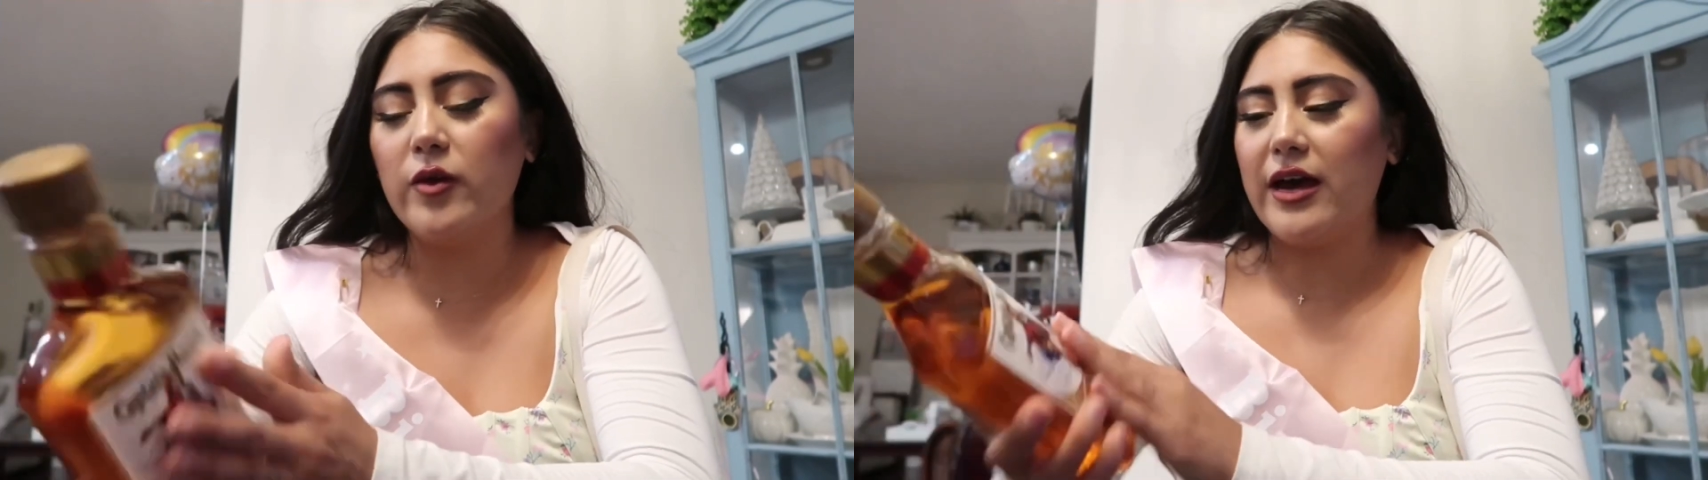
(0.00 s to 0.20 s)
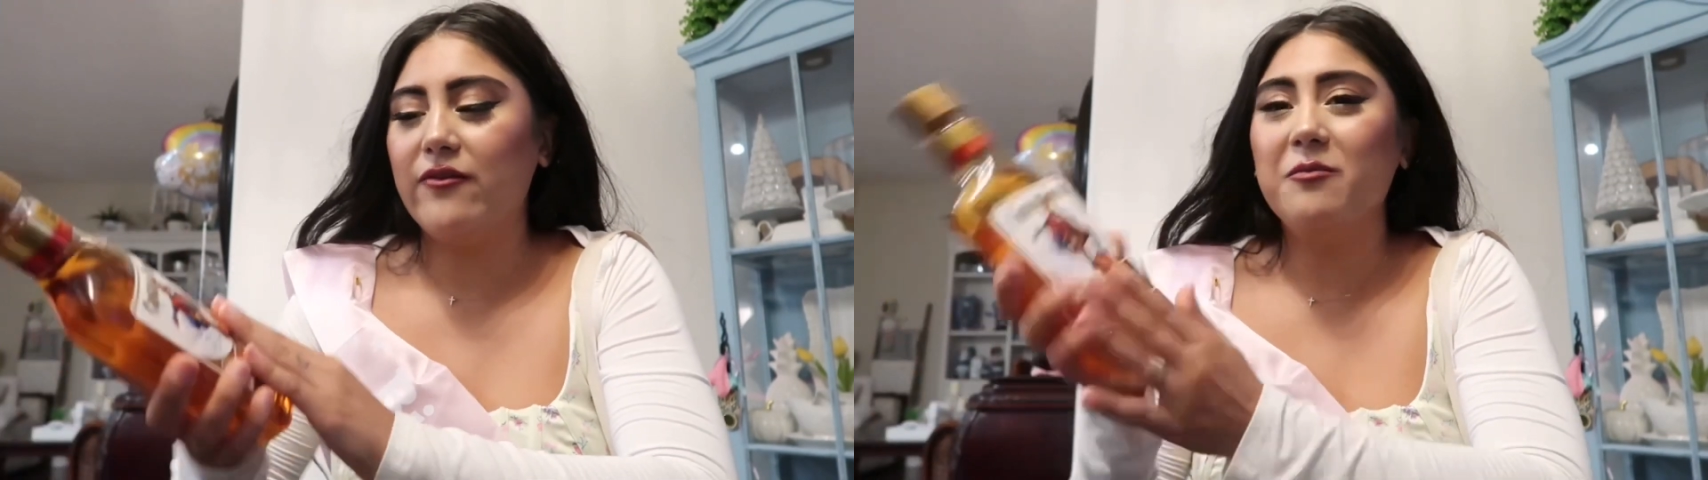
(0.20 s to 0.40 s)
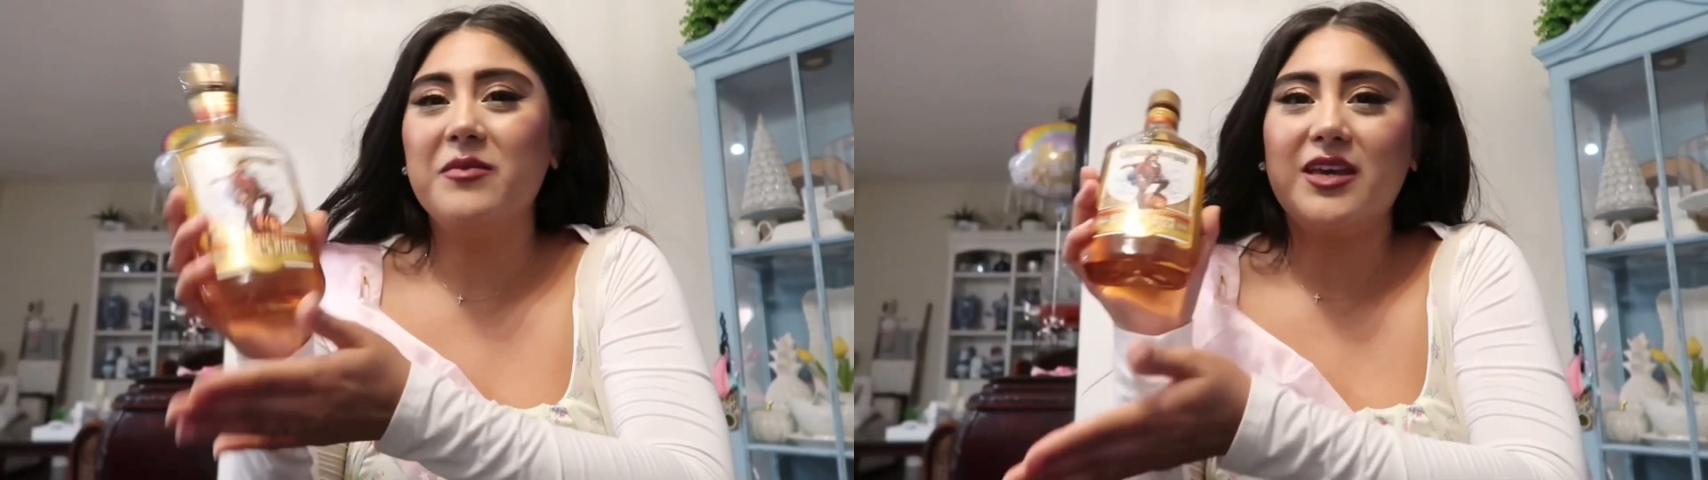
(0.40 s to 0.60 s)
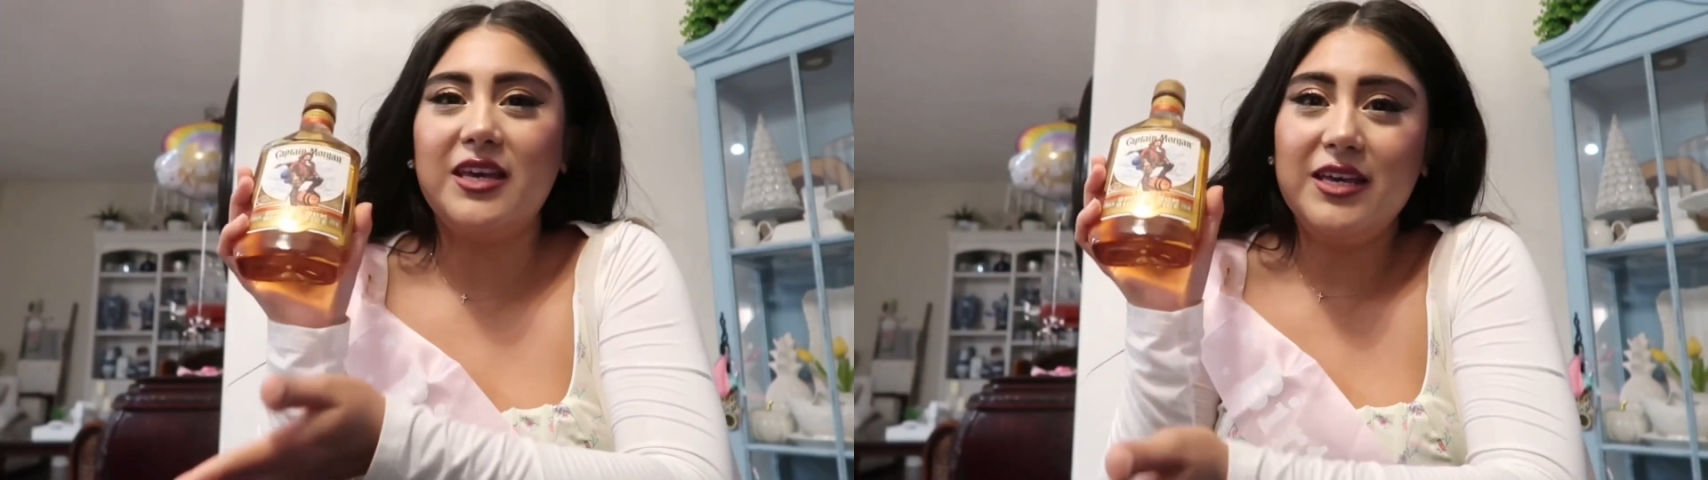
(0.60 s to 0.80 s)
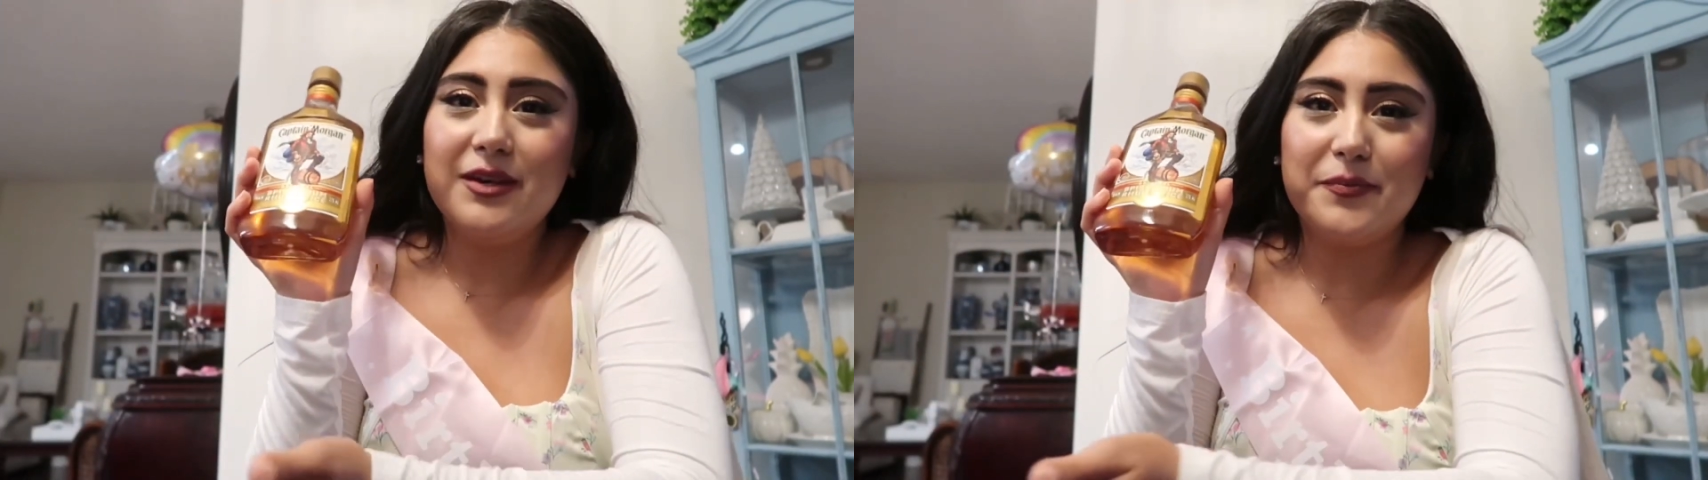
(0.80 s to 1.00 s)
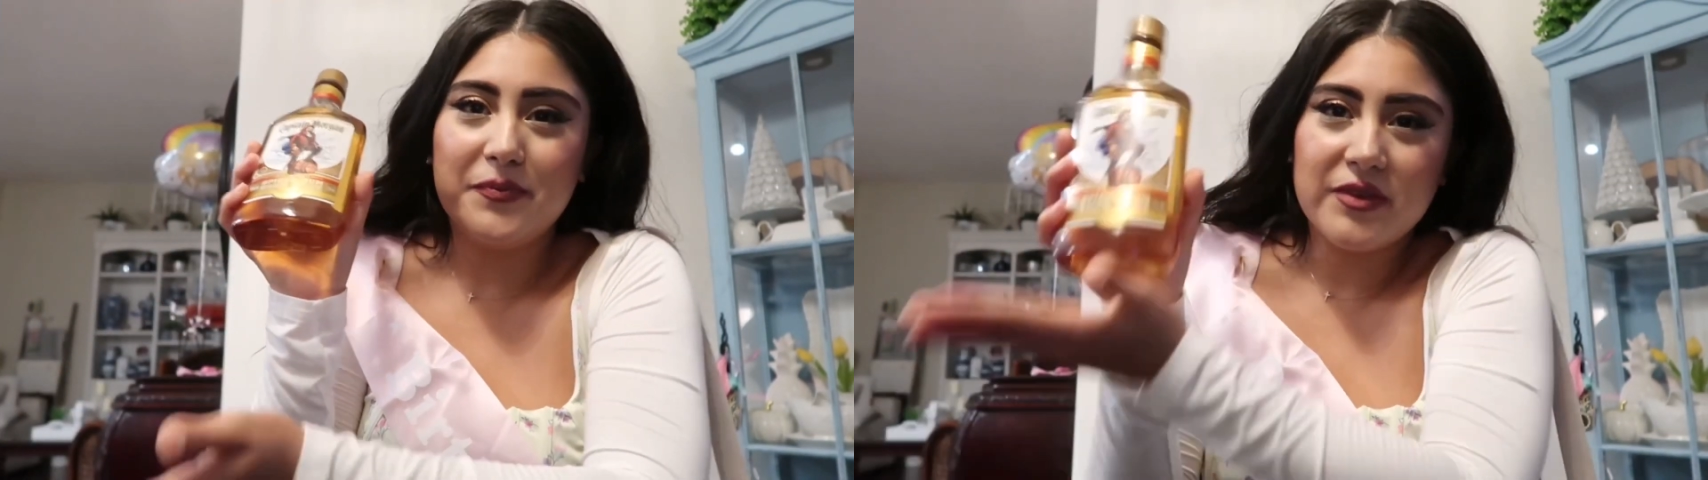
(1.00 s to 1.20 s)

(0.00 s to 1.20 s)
We have a Mickey,